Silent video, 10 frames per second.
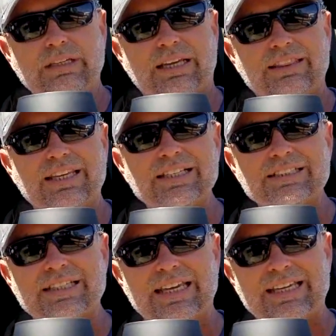This
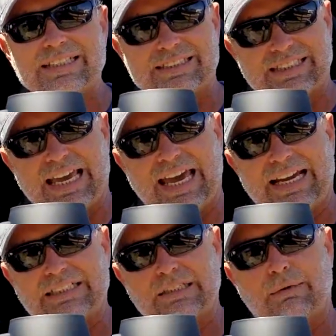
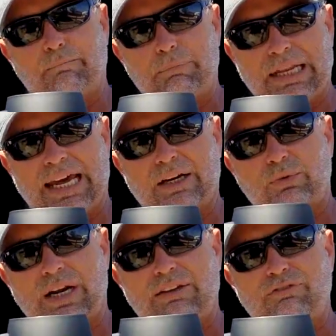exact Black
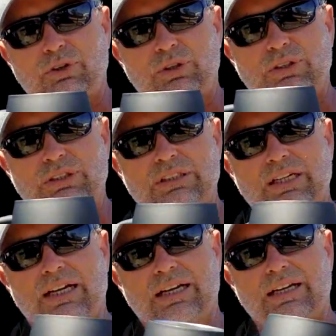Rifle
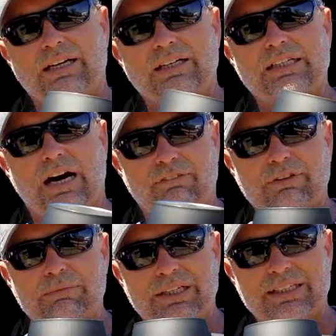coffee
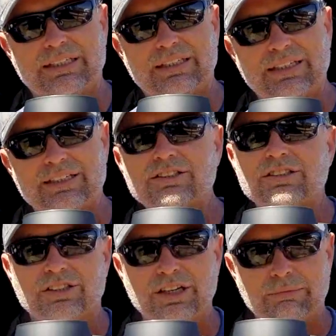mug is
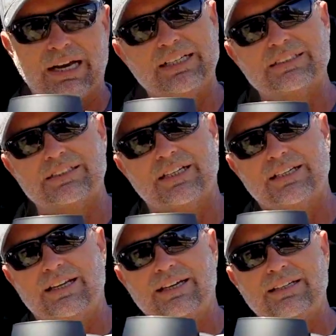30 bucks
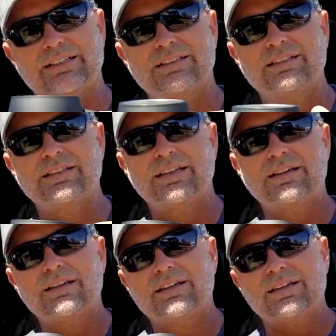online.
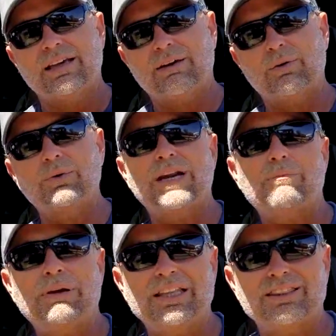Would I
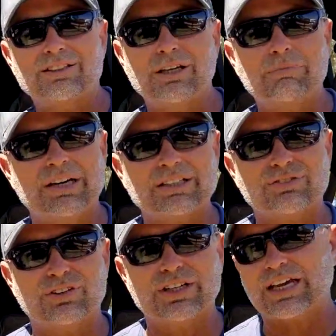pay 30 bucks
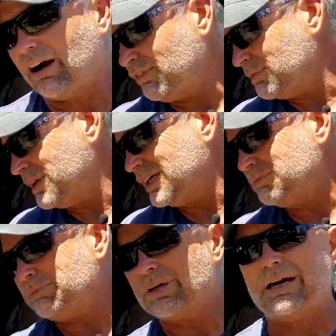for a coffee
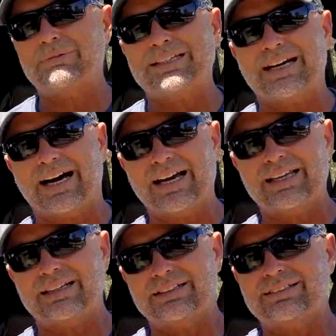mug? Probably not.
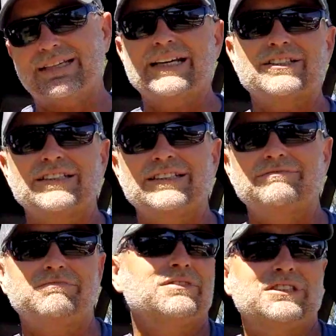Actually,
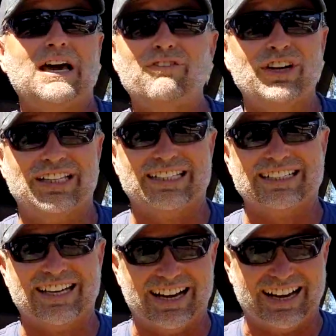
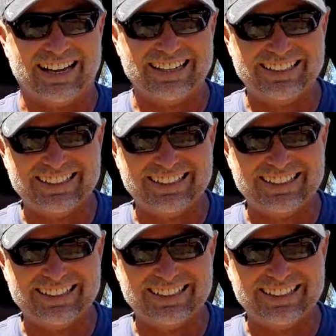definitely not.